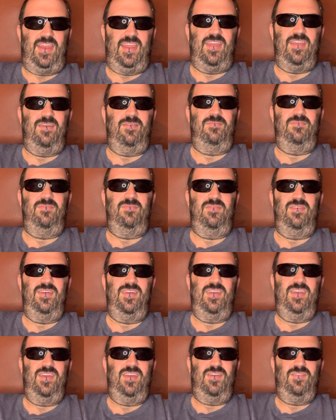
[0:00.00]
him
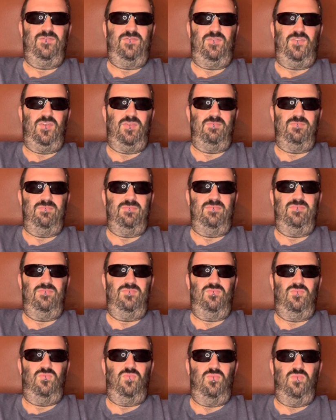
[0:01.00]
for,
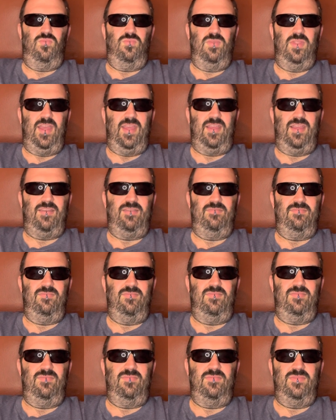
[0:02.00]
like,
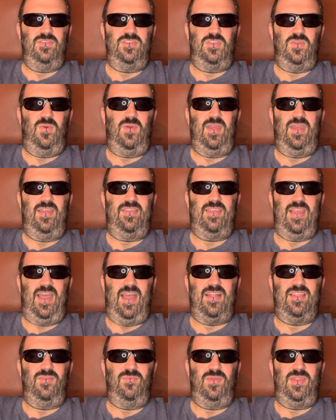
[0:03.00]
doing
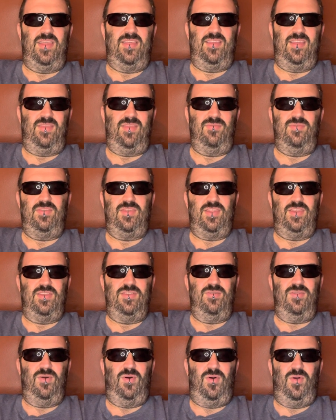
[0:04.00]
exactly what he said he was going to
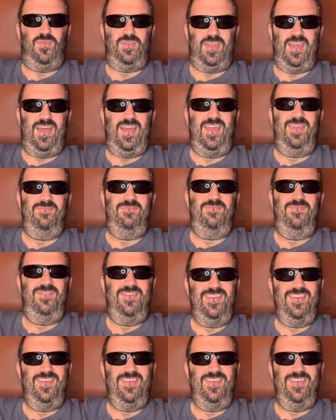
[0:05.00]
do the whole time.